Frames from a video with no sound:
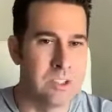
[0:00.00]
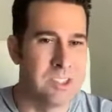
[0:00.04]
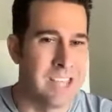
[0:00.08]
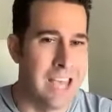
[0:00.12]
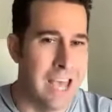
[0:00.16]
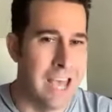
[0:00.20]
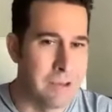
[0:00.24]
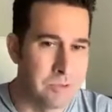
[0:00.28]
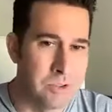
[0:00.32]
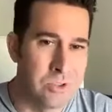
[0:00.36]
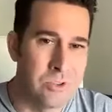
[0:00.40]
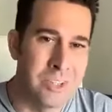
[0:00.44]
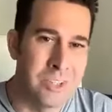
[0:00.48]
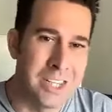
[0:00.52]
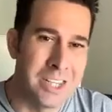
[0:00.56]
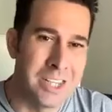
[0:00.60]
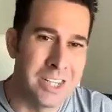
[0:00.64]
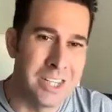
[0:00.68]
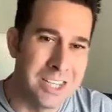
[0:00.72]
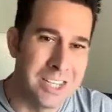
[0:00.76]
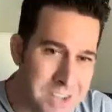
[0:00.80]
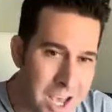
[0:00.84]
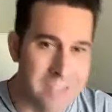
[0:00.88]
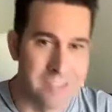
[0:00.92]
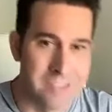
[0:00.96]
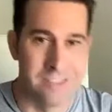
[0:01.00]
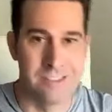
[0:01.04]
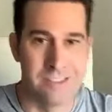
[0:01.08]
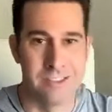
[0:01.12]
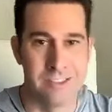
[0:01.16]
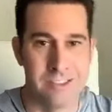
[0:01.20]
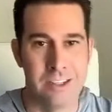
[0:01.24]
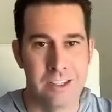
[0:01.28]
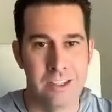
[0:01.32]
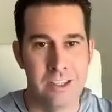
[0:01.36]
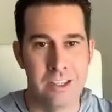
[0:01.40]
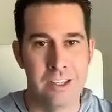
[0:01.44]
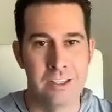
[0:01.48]
It's absolutely
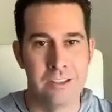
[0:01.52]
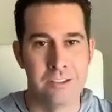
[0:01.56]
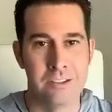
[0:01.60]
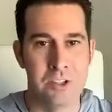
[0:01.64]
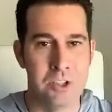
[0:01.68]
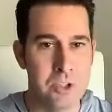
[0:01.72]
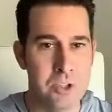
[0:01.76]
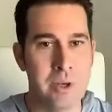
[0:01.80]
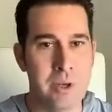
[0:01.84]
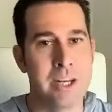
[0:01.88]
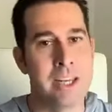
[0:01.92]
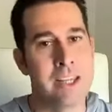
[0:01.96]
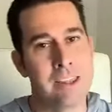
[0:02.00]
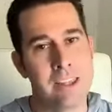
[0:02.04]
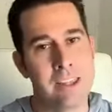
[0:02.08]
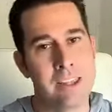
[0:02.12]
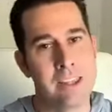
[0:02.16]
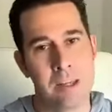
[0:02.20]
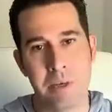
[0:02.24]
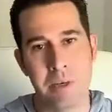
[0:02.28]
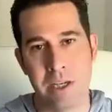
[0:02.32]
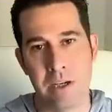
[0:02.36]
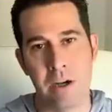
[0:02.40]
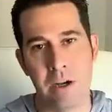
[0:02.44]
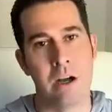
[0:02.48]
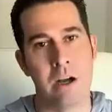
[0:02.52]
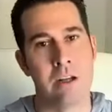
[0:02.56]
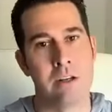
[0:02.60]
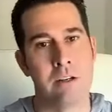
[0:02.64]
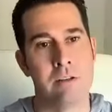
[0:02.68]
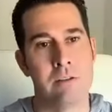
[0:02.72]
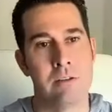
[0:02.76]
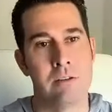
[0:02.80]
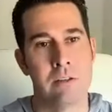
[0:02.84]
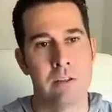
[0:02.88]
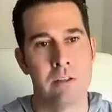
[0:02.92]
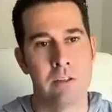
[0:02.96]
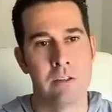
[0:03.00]
nuts to do anything
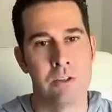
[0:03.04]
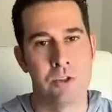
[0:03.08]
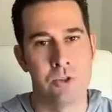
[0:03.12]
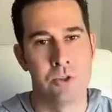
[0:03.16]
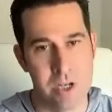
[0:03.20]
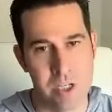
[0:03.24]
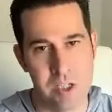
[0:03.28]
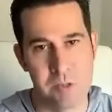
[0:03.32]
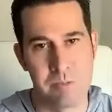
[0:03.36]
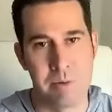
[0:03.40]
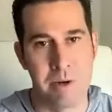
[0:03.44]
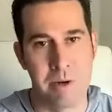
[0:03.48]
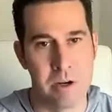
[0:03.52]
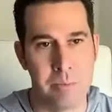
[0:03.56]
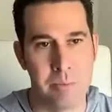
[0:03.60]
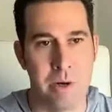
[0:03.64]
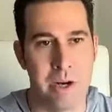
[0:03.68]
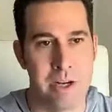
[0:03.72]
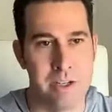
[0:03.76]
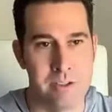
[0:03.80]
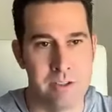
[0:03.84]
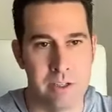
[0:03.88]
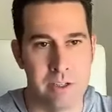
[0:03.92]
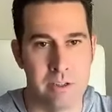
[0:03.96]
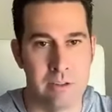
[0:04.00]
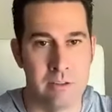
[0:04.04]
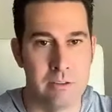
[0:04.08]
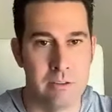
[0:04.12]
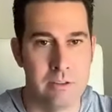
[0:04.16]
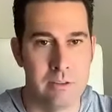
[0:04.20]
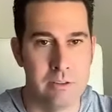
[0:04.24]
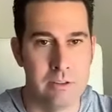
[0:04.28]
beyond transparent pricing.